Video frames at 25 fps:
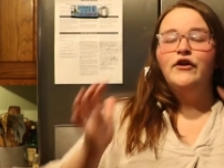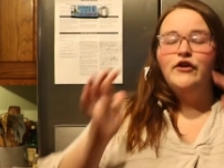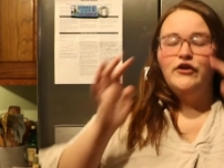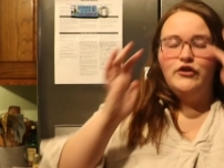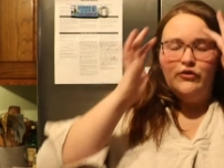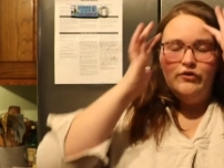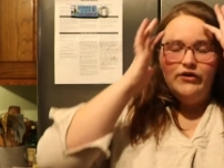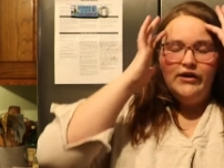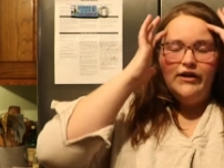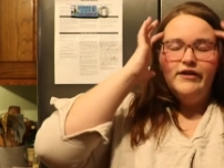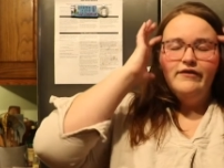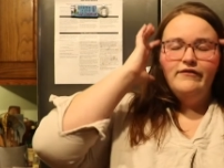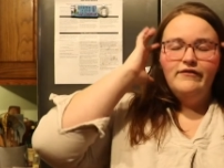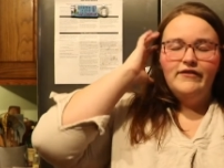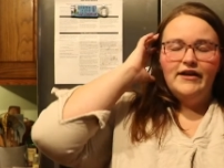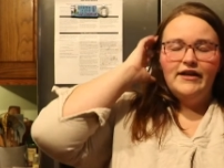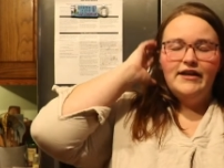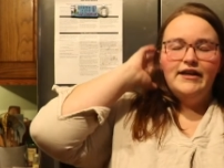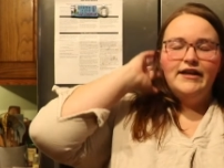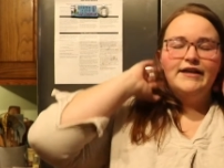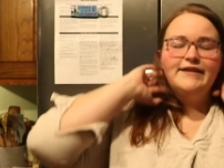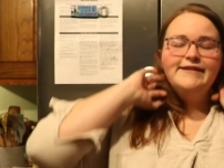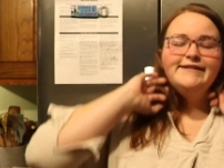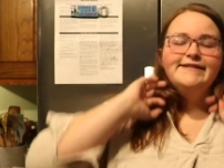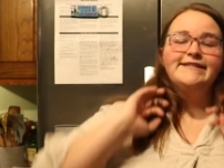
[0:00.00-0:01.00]
you kind of get
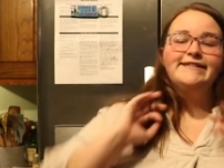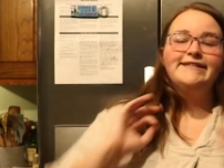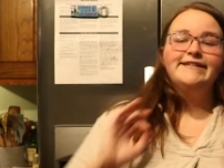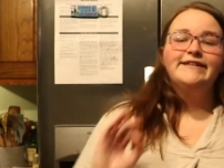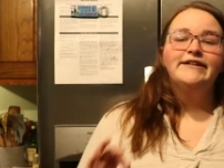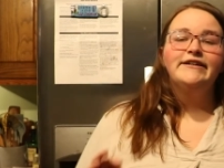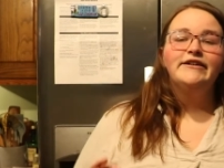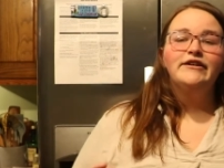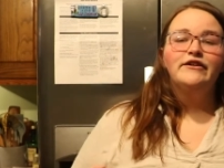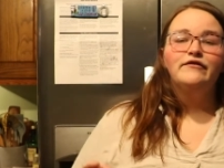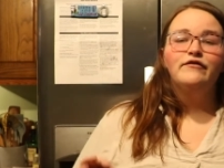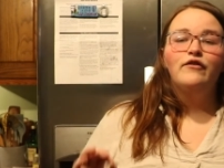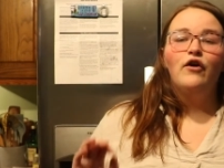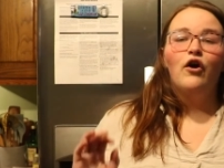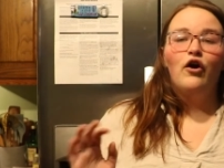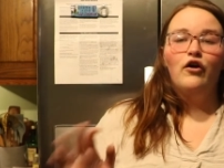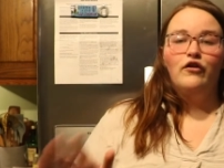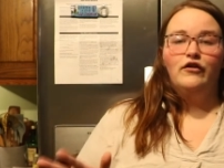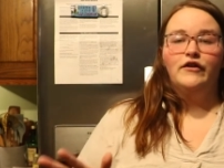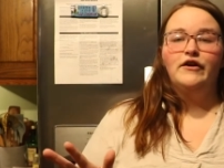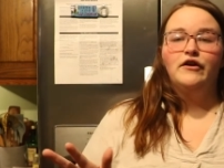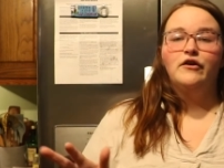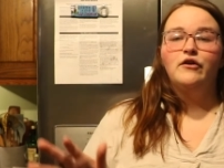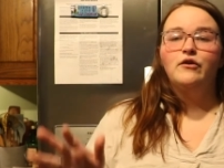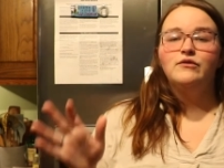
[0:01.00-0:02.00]
an idea of all
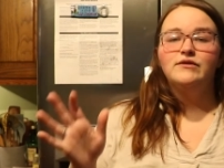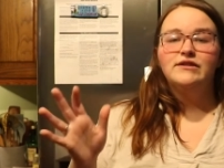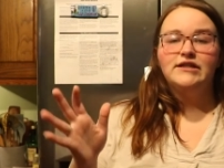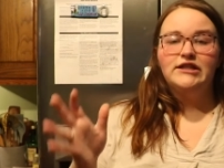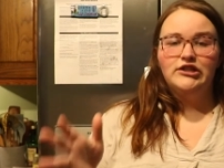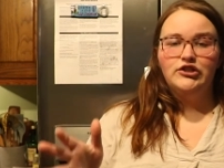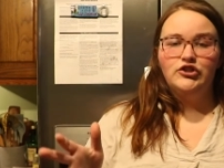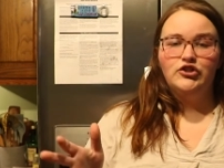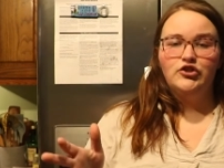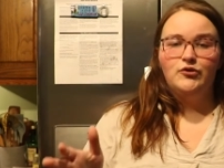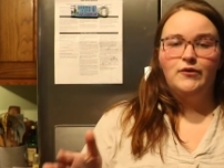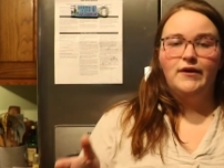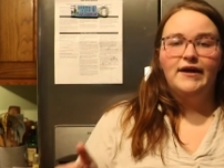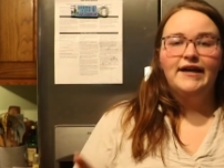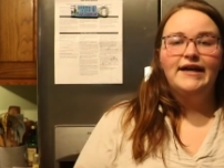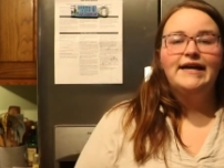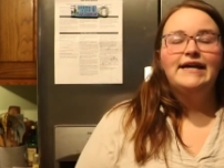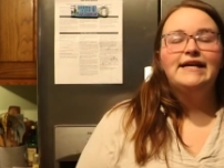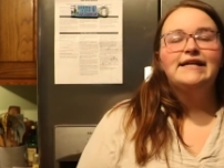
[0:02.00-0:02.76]
that goes into it.